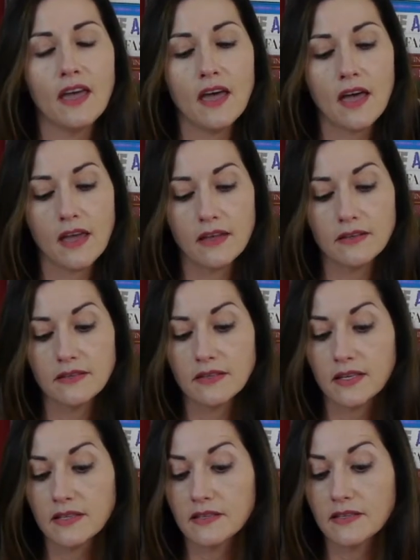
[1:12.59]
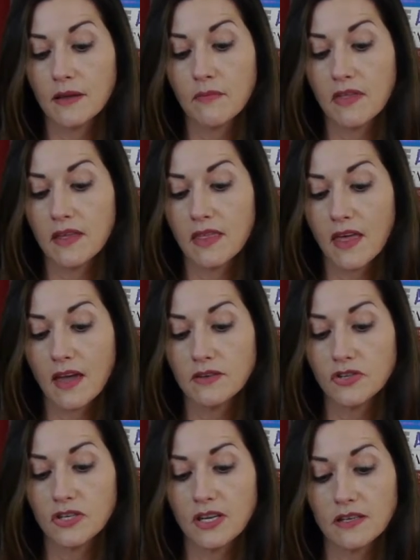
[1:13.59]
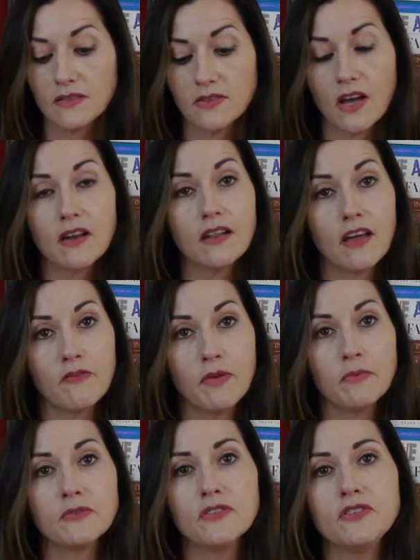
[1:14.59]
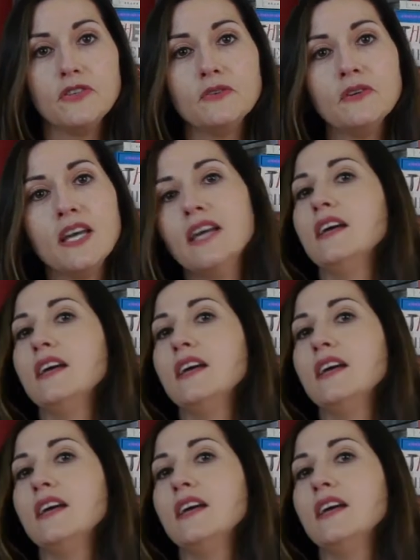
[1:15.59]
and it's something that she has taught a lot of people to do.